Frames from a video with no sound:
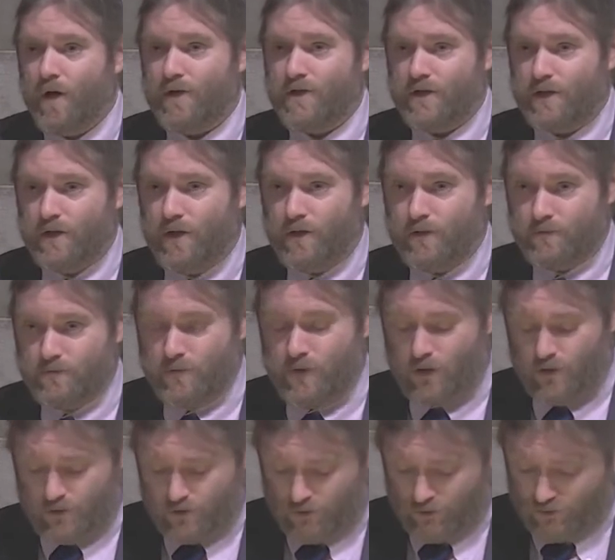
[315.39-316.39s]
watching our
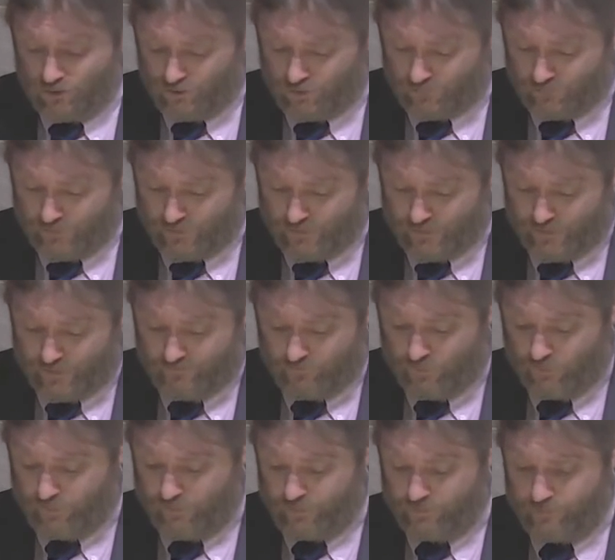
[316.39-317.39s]
church services
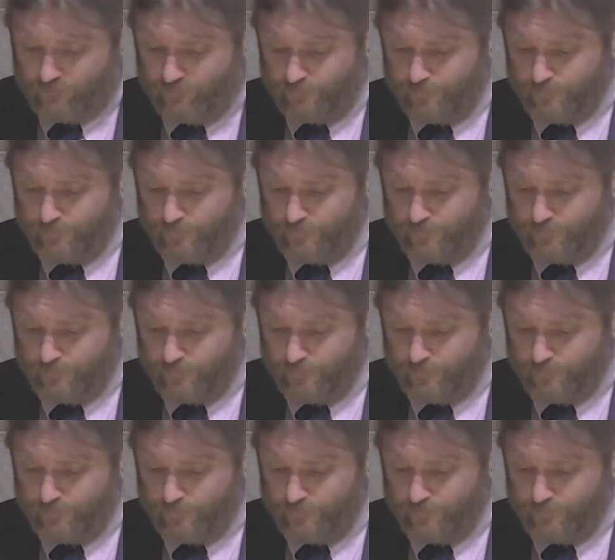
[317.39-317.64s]
every week?